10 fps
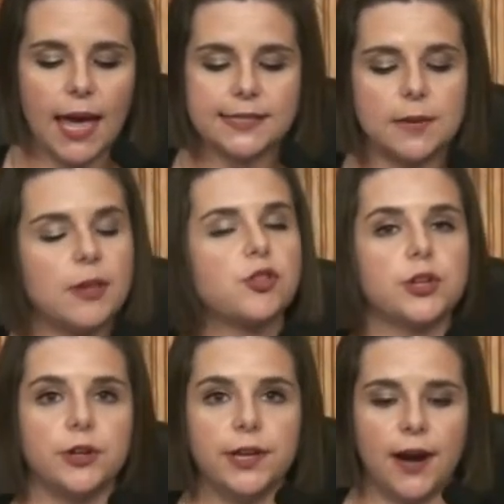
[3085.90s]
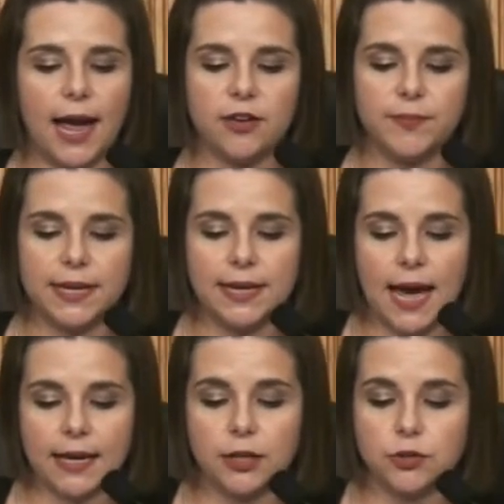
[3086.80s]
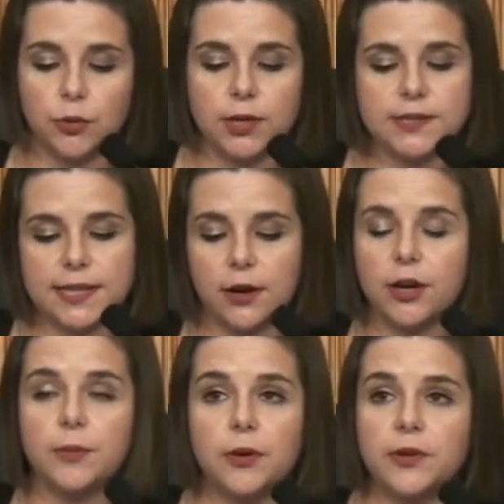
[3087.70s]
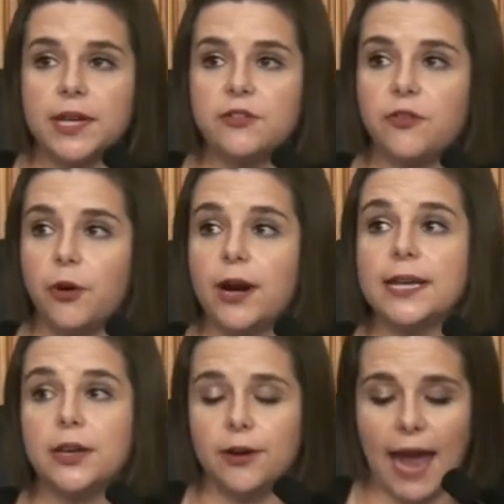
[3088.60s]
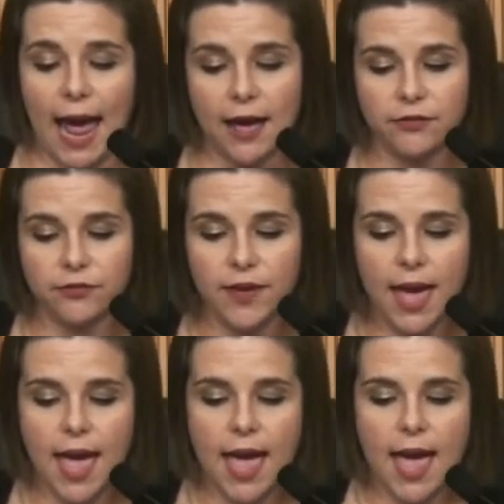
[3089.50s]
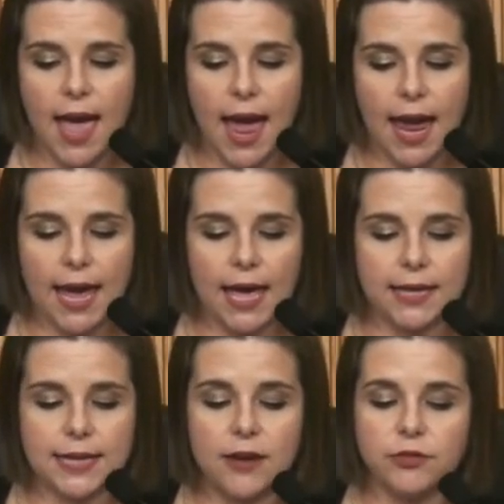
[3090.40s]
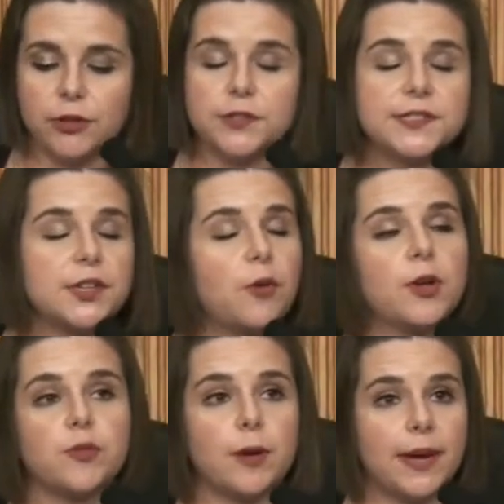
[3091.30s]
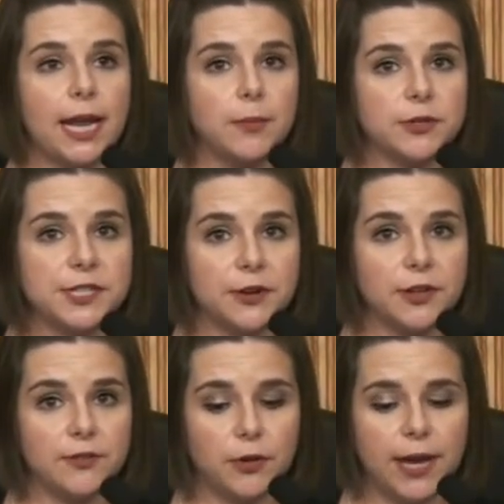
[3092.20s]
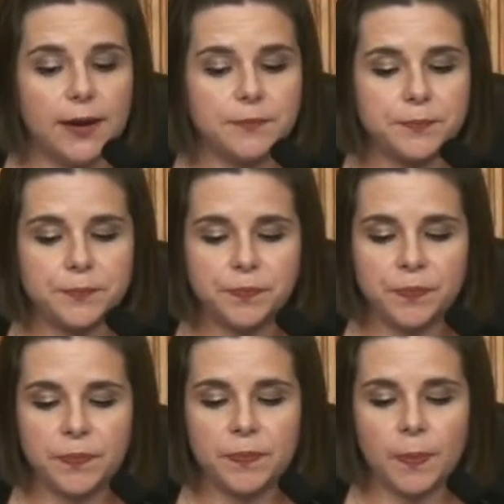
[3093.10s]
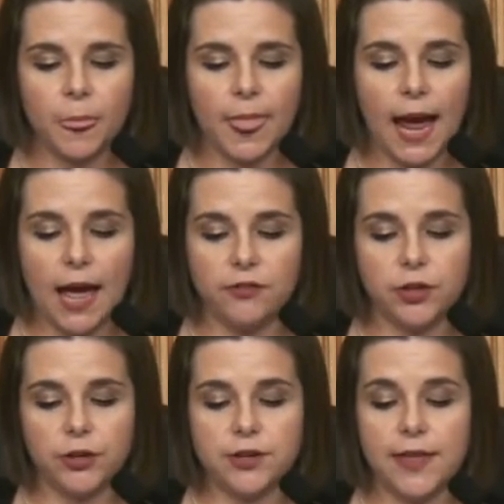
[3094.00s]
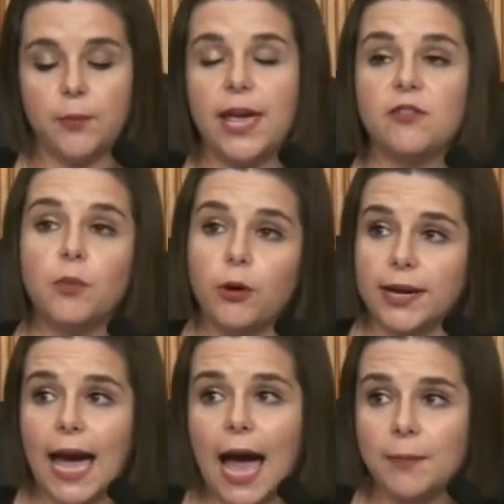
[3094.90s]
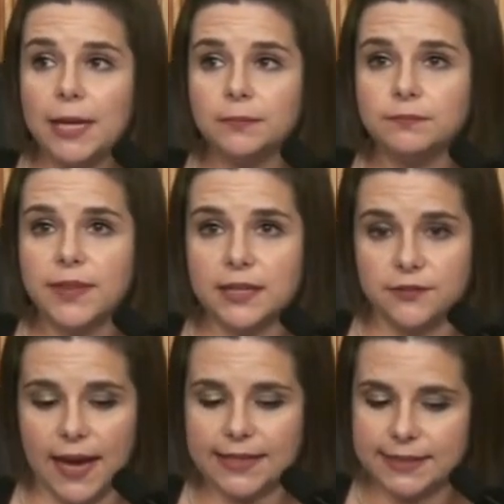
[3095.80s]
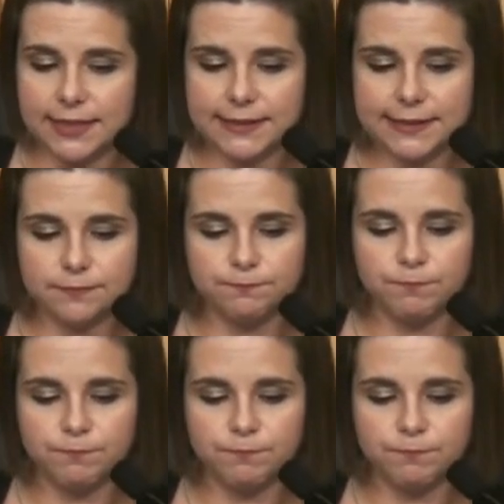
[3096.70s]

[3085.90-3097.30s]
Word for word: As I mentioned earlier, I've been knocking doors in our community for a year and a half, and I've learned so much about my neighbors here in Livonia. I've learned that we have more in common than divides us.